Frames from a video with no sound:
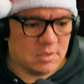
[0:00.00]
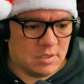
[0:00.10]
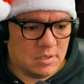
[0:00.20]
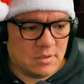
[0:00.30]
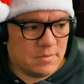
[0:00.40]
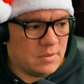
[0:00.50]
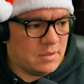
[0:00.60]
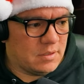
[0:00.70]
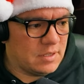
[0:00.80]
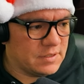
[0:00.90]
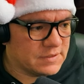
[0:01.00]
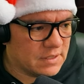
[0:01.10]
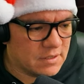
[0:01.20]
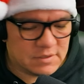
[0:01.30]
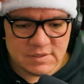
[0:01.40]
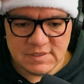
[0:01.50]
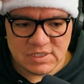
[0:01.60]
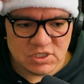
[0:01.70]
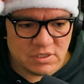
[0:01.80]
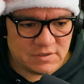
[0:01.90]
Oh, there's our
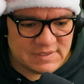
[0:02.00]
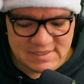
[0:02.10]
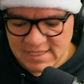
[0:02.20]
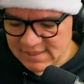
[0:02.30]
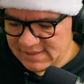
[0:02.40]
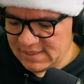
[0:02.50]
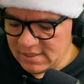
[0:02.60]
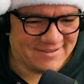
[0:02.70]
titular Santa.